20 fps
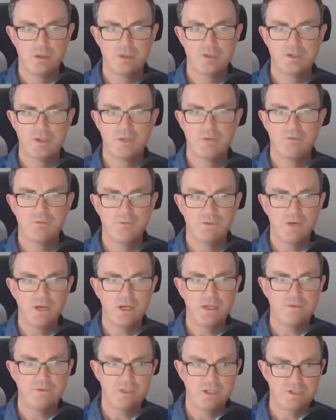So the
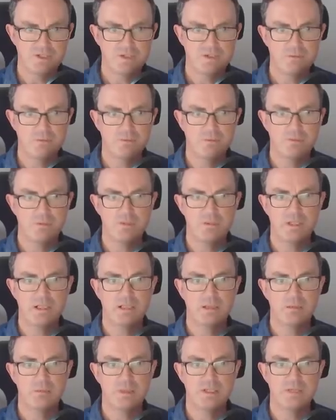5 does some
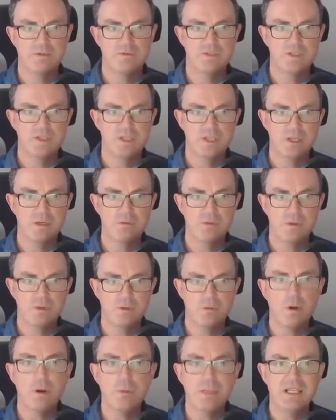little bit of
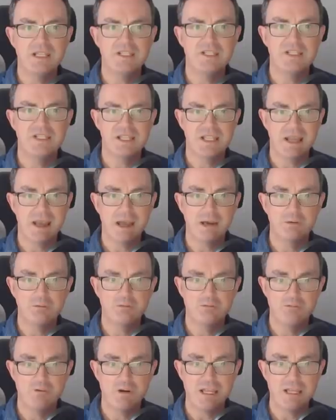Sudoku. I mean, it is
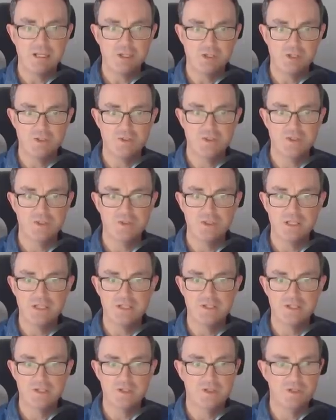outrageous that
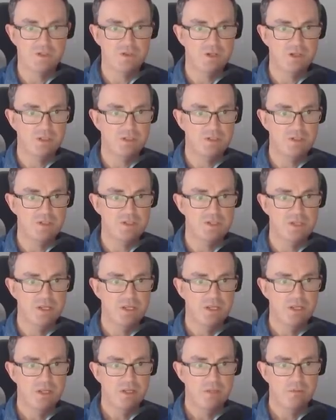these constructors
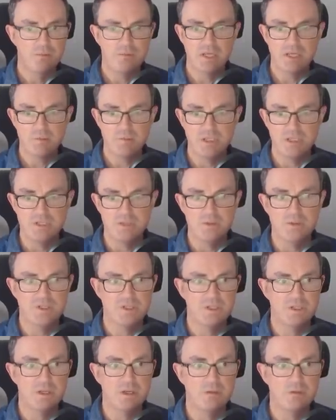make me do
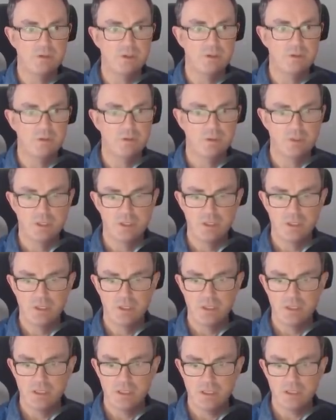Sudoku
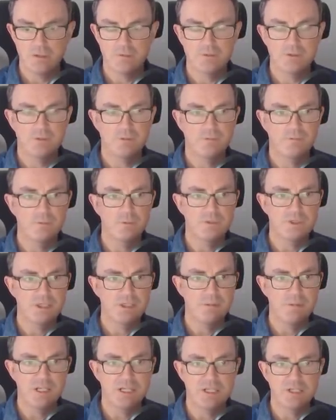after
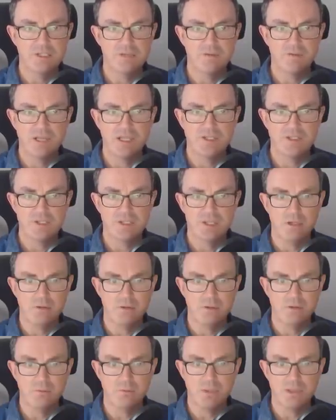40 minutes of their
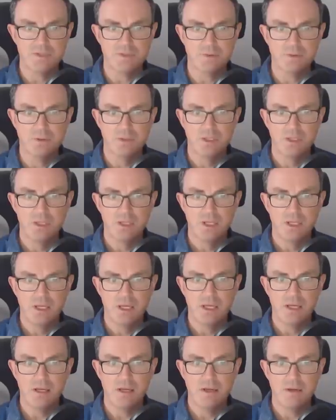Sudoku puzzle.
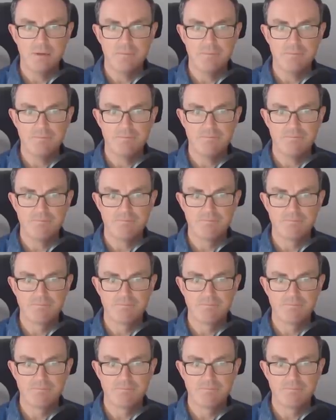Um,